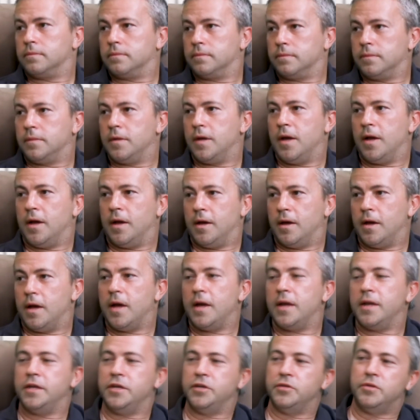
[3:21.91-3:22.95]
Yeah. How
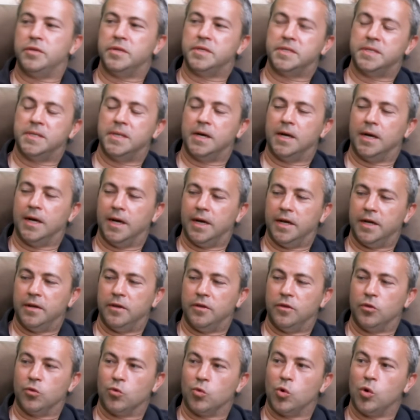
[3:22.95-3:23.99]
did you decide
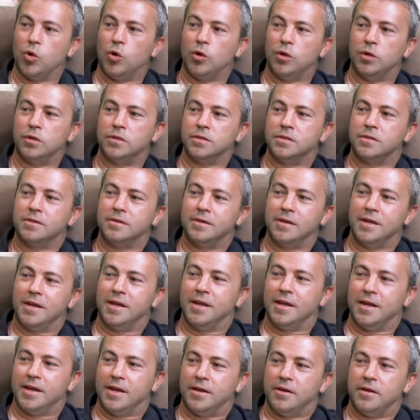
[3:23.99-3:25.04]
the roles?
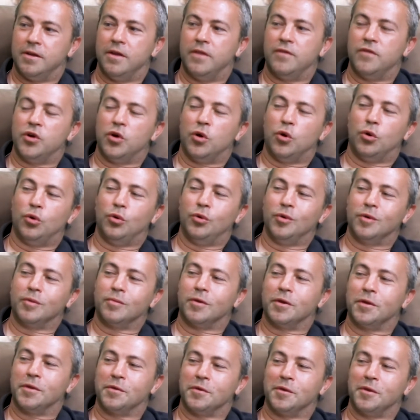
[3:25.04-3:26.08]
You have an older
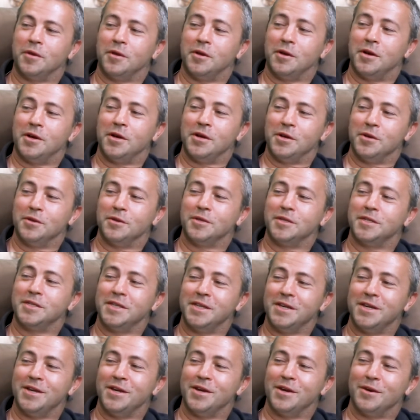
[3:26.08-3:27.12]
brother-in-law and you're the
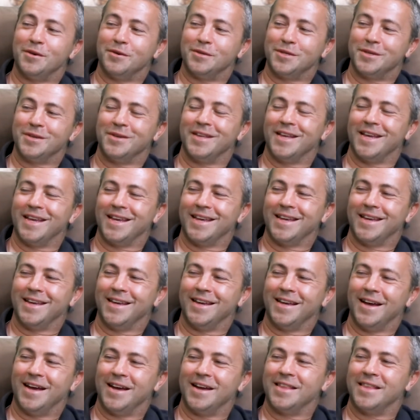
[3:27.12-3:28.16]
CEO. So
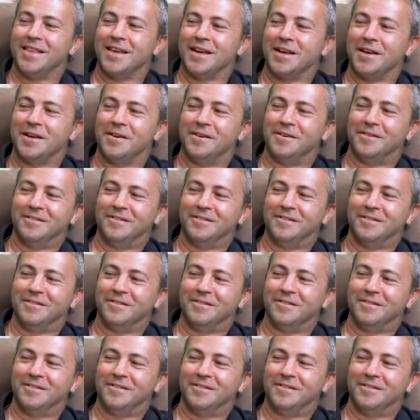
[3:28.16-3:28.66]
how did that go?